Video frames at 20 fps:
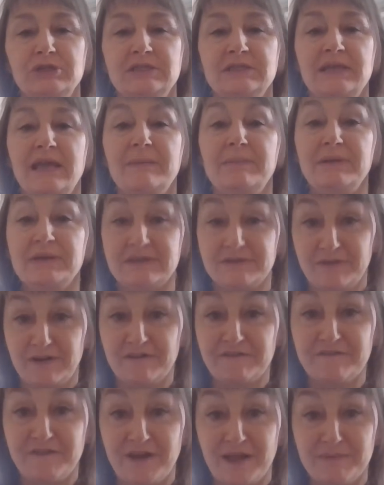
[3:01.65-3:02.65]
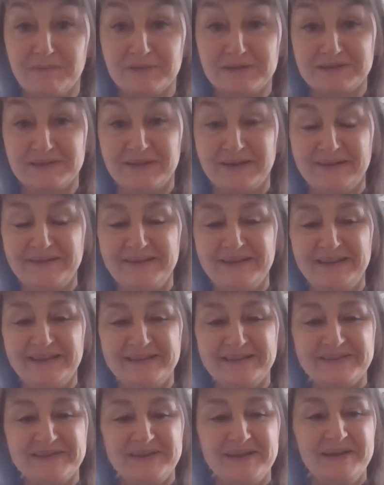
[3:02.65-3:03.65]
say, but it's a very famous line in
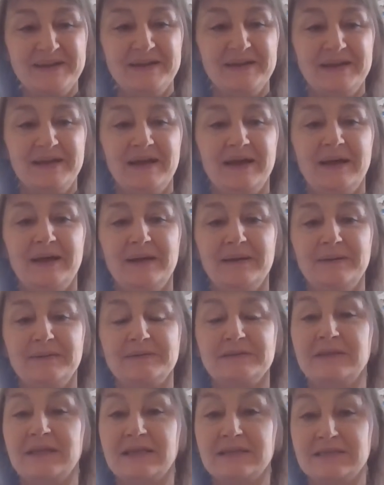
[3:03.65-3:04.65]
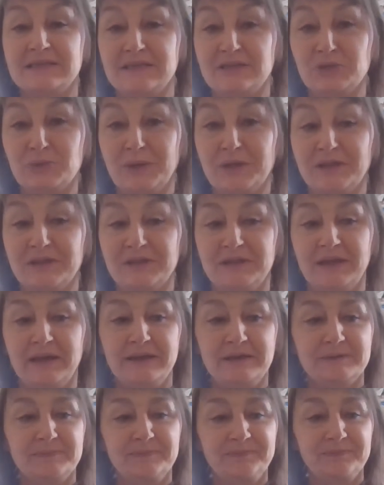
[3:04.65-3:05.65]
it. So that's in Twelfth
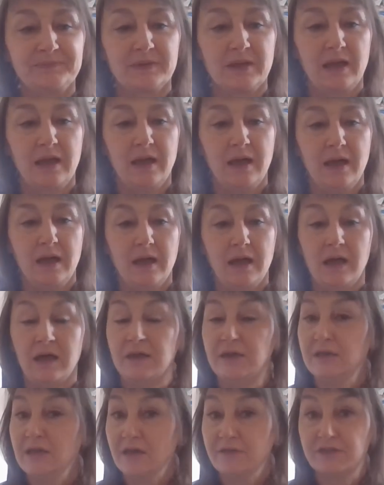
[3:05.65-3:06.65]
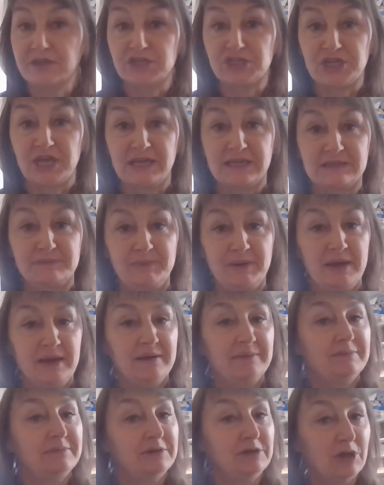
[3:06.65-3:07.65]
Night. Another Shakespeare,
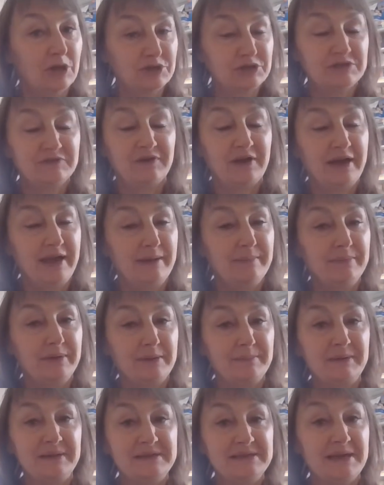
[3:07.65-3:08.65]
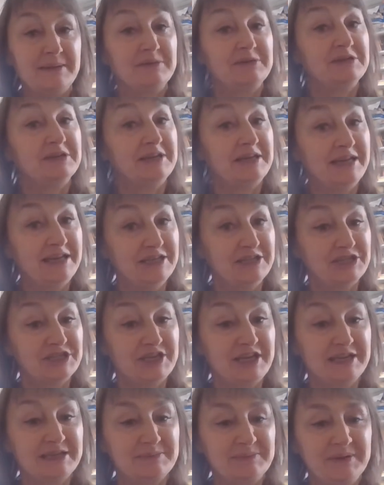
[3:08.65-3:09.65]
lots of iambic pentameter in
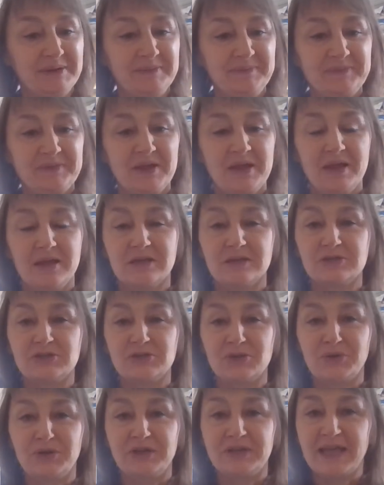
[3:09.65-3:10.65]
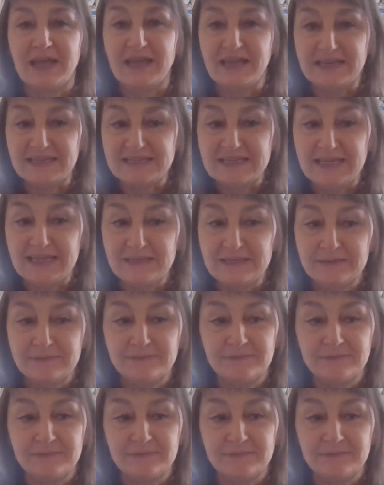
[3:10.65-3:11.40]
Shakespeare. Sonnet 18,